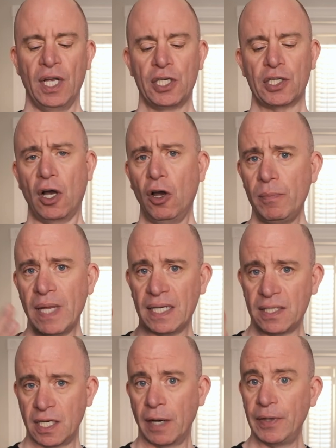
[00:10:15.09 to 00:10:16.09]
So I hope
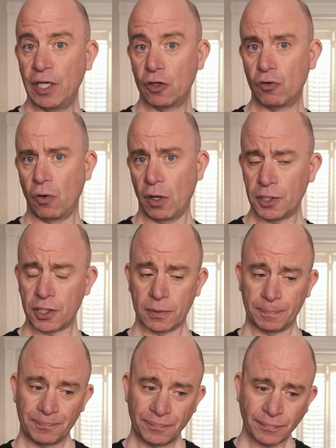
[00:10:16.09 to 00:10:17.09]
that's coming
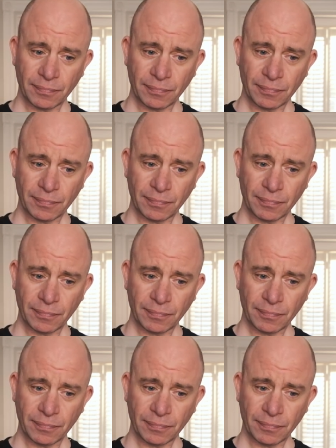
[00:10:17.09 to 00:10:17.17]
across.